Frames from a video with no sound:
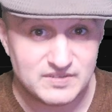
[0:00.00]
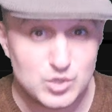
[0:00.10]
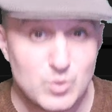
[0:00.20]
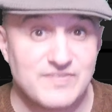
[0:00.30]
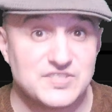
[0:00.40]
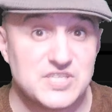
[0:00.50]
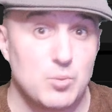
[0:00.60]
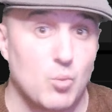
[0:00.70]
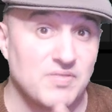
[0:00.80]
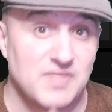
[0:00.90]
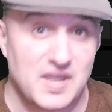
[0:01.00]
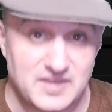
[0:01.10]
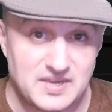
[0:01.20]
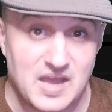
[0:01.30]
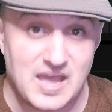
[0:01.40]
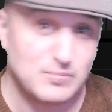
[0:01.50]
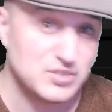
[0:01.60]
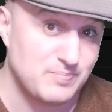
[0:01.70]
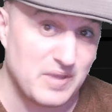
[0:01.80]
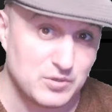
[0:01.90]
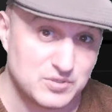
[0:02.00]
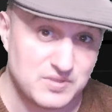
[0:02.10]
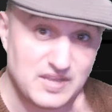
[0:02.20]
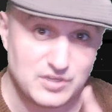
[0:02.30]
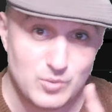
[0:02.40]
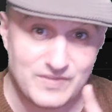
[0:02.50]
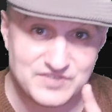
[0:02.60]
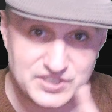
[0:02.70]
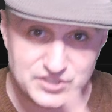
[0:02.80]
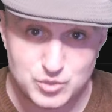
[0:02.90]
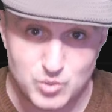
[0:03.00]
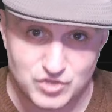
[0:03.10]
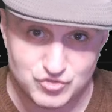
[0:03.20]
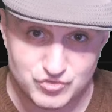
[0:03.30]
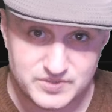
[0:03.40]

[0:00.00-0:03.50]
UFC 199 was better than UFC 200.